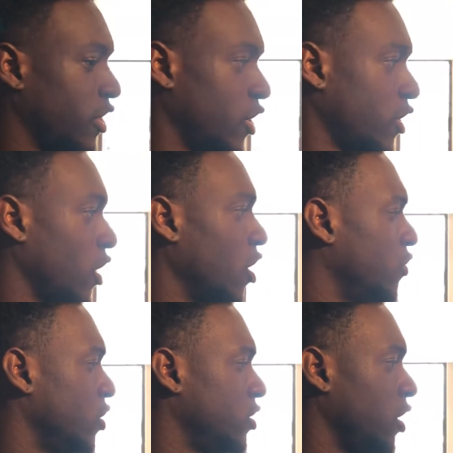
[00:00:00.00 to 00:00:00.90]
They're, they love
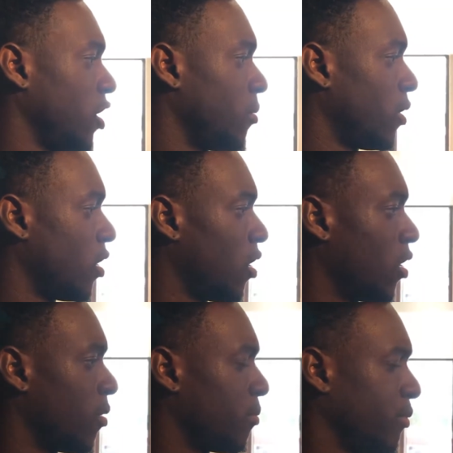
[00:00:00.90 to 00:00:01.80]
their team, and
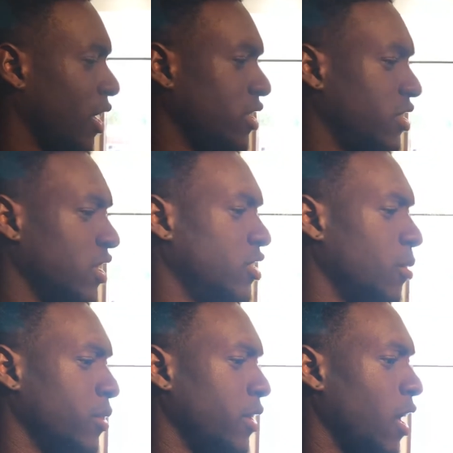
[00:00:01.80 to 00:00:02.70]
um, that's that's
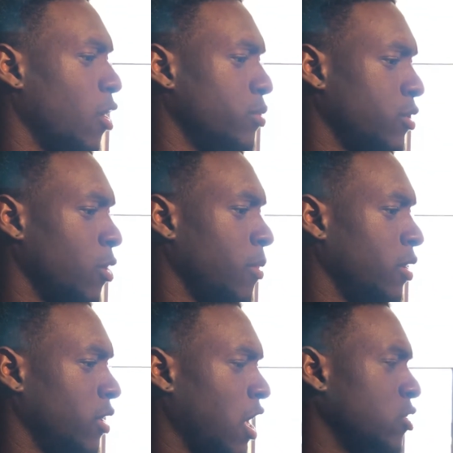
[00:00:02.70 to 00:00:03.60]
something that helps them.
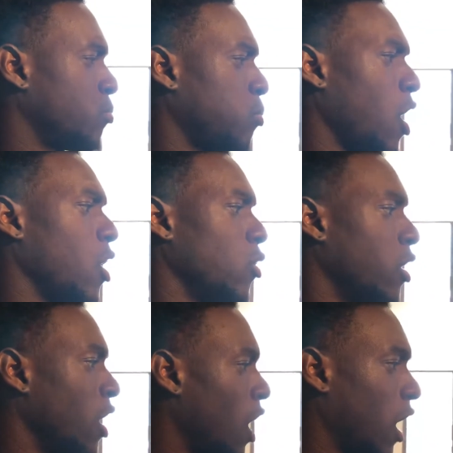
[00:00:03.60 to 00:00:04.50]
And that's probably
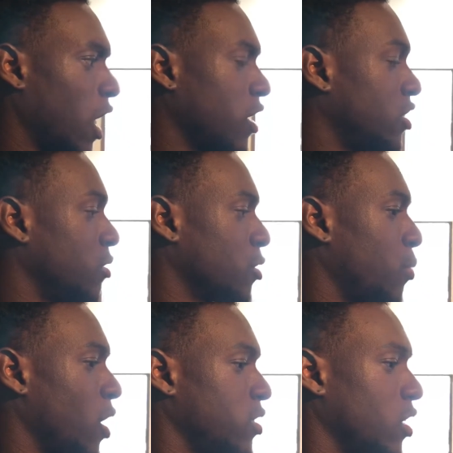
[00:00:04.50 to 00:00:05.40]
a lot of teams can
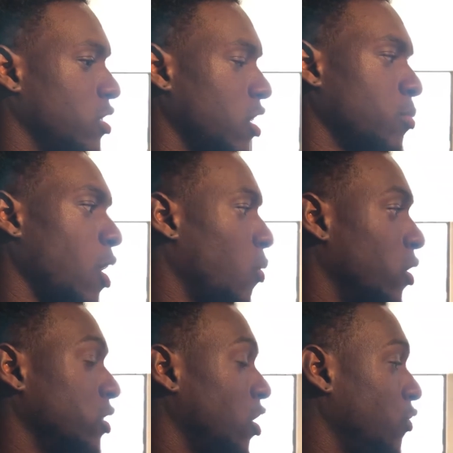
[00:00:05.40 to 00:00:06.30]
probably say this. That's probably one
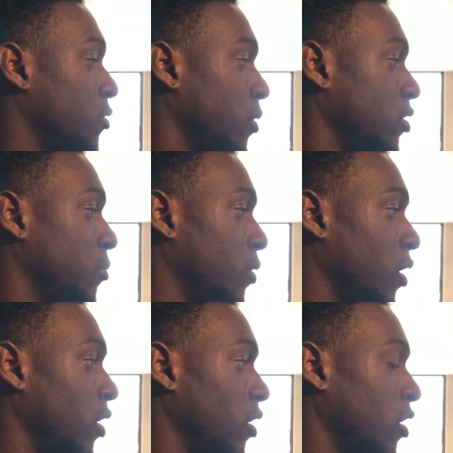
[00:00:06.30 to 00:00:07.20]
of the toughest places to play
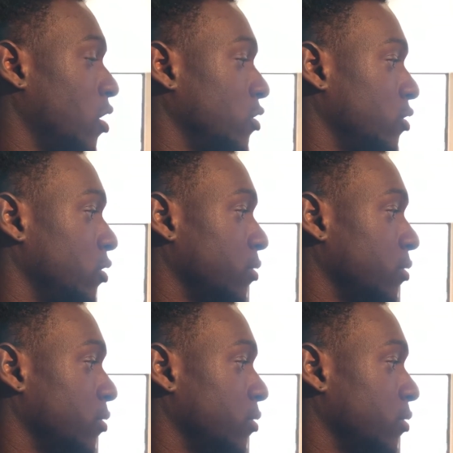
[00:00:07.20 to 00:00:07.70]
in the country